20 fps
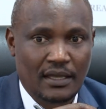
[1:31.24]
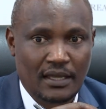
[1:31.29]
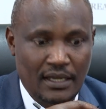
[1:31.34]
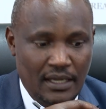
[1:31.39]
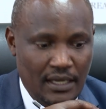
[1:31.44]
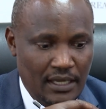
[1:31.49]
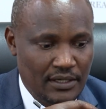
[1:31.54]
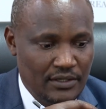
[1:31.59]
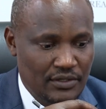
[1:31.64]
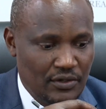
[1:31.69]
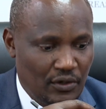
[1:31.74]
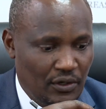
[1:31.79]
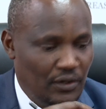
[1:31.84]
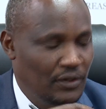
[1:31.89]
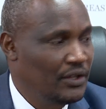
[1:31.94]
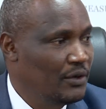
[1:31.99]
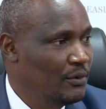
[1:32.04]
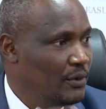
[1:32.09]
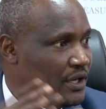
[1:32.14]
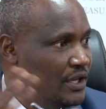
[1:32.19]
and
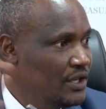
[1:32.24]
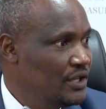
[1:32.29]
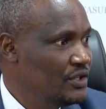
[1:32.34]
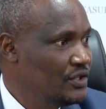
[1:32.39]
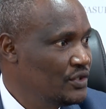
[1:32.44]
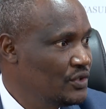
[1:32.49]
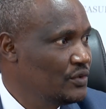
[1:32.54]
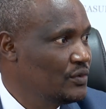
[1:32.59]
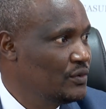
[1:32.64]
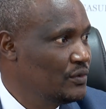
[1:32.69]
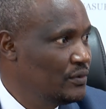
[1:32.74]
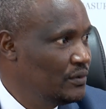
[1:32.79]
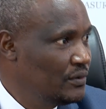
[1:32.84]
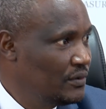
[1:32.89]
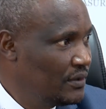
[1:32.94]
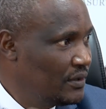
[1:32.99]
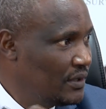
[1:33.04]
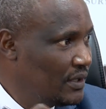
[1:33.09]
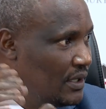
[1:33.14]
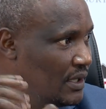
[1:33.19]
all the way to
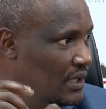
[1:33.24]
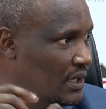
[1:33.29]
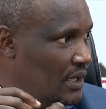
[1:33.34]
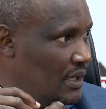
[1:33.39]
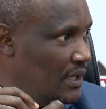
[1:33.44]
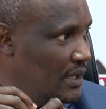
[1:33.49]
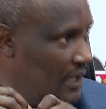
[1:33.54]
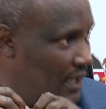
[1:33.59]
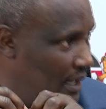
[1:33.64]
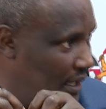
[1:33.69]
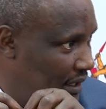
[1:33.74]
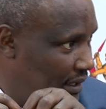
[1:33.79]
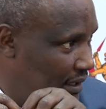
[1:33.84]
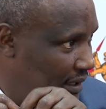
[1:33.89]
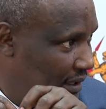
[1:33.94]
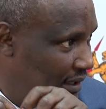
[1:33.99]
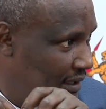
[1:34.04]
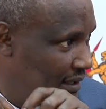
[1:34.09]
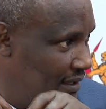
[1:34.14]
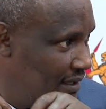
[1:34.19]

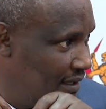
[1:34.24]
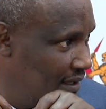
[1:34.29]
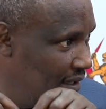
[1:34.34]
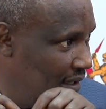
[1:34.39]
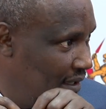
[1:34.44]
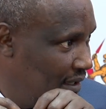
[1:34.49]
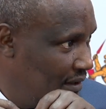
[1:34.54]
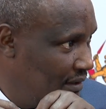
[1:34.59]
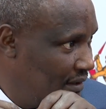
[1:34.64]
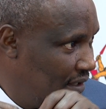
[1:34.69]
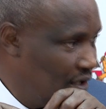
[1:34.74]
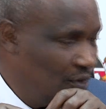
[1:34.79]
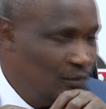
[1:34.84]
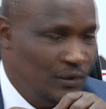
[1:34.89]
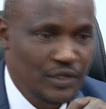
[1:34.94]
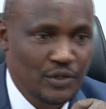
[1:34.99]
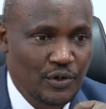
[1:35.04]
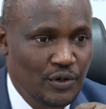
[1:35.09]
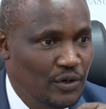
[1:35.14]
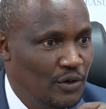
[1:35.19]
KRA, then
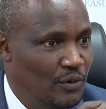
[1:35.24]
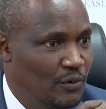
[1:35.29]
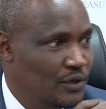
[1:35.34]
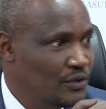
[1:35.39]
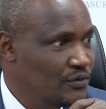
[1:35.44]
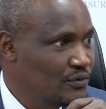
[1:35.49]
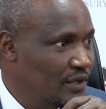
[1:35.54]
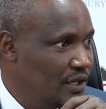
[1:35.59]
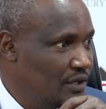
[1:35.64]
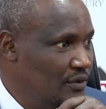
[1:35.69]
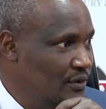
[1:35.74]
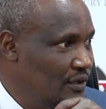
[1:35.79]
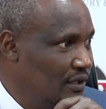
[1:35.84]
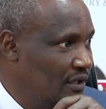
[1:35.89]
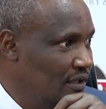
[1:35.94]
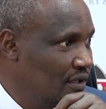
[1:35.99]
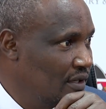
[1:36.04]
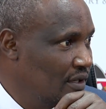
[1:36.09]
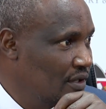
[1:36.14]
we don't know what we are doing.